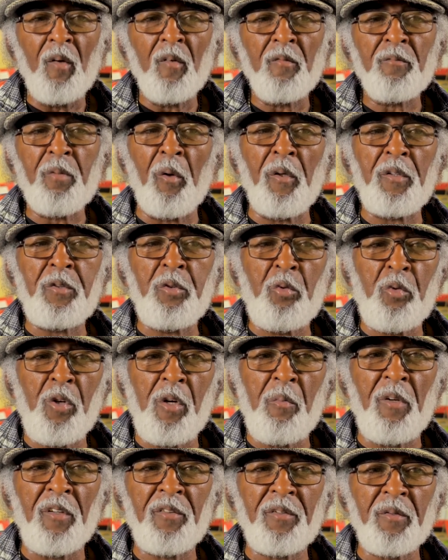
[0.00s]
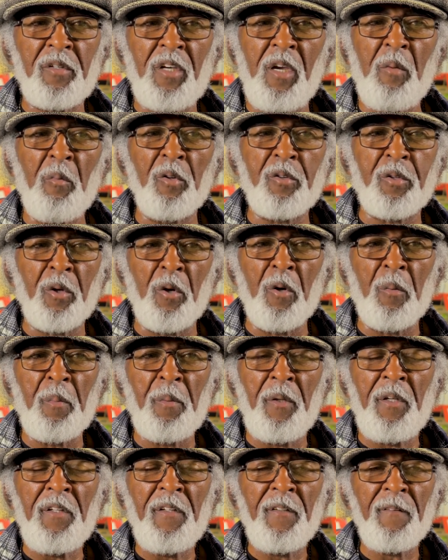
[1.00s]
42 treatments of
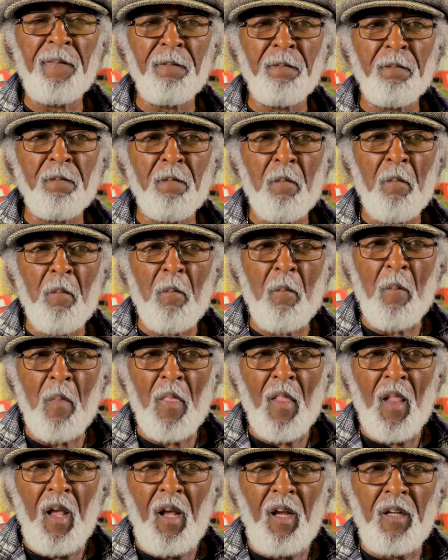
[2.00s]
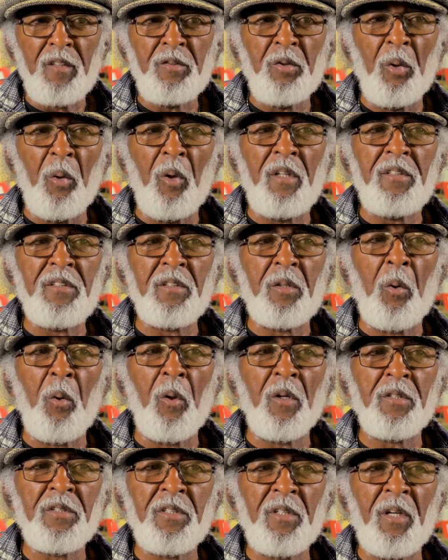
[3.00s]
chemotherapy. During the
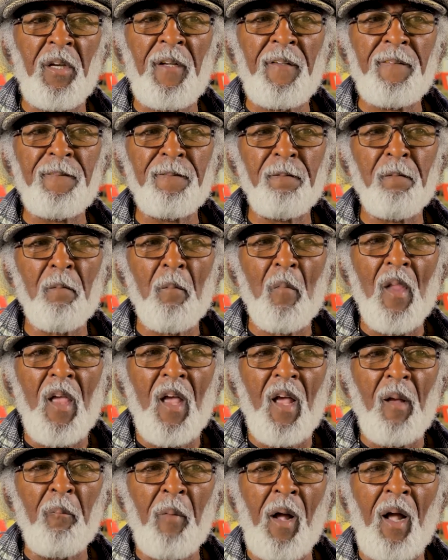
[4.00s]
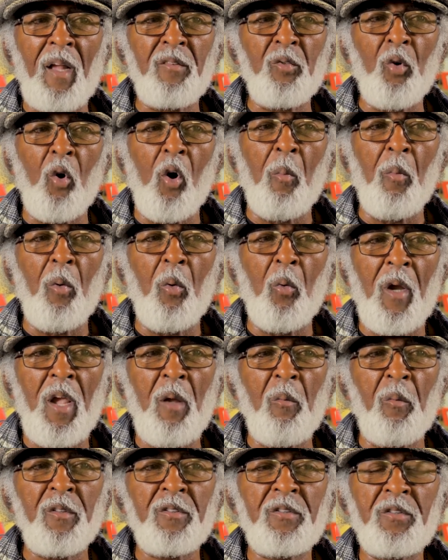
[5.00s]
course of that, my normal
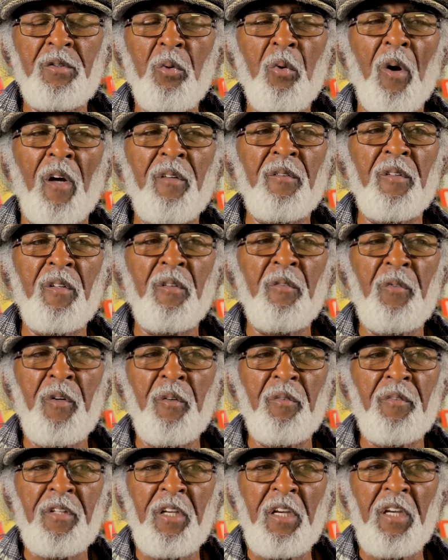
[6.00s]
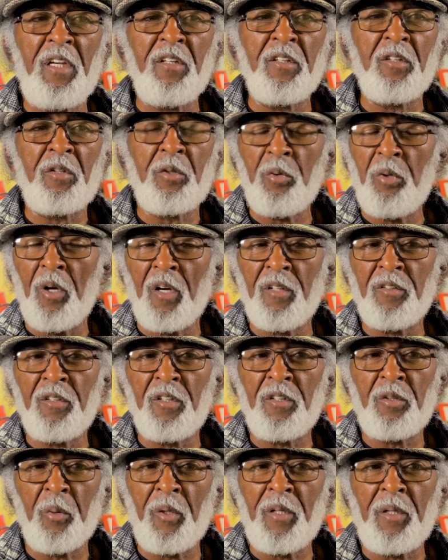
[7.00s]
weight was 215 to
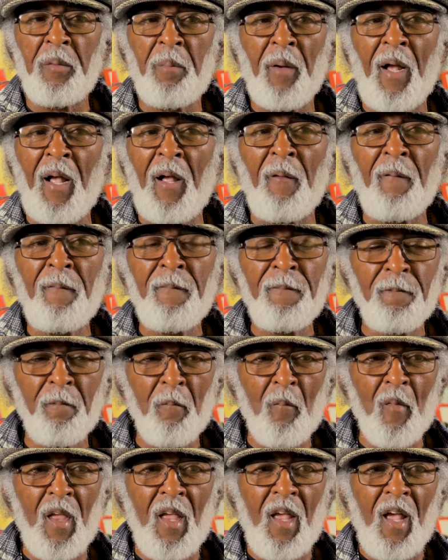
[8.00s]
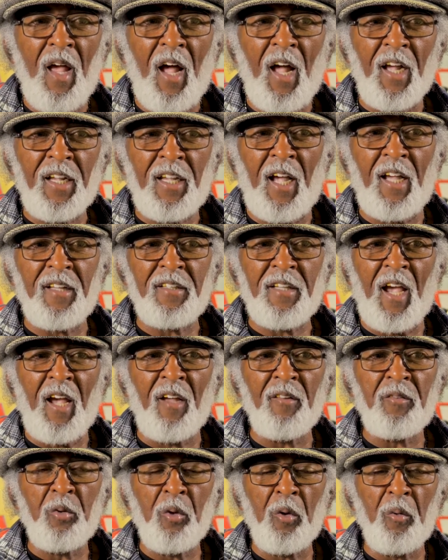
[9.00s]
220 pounds. I got
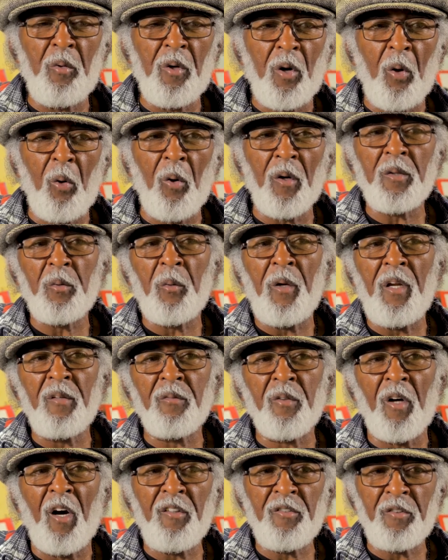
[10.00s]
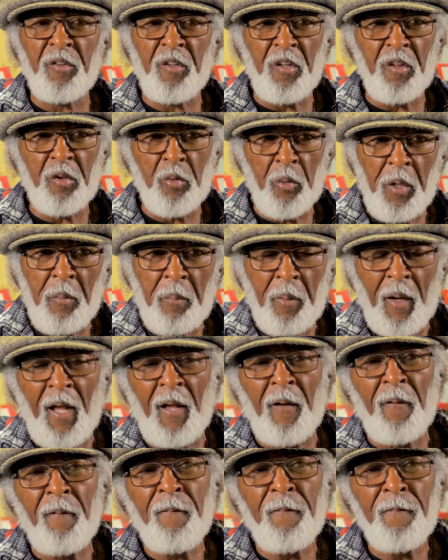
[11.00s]
down to a recorded weight of 103
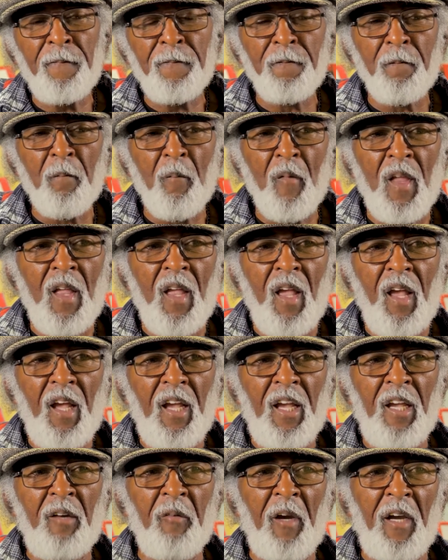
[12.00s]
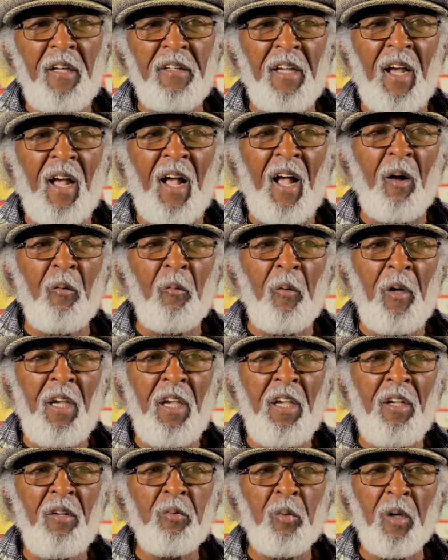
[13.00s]
pounds, and right now I
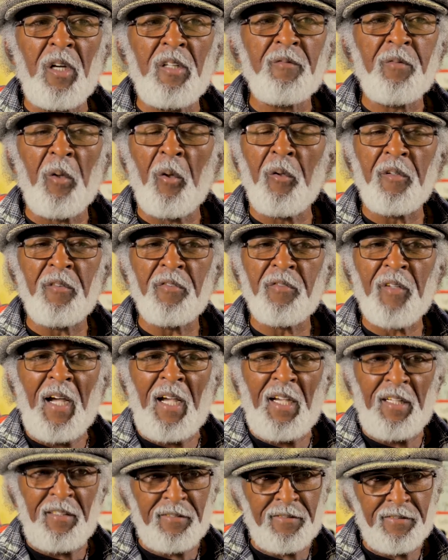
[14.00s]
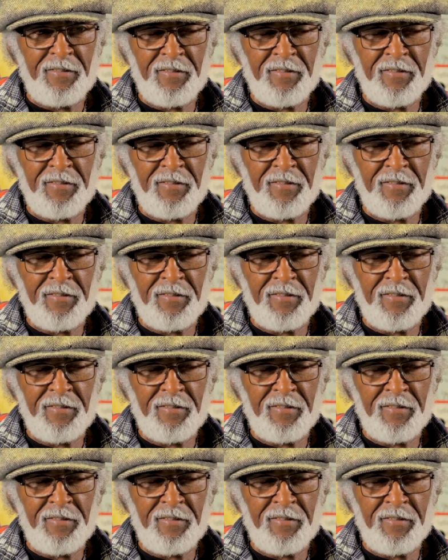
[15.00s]
weigh 145.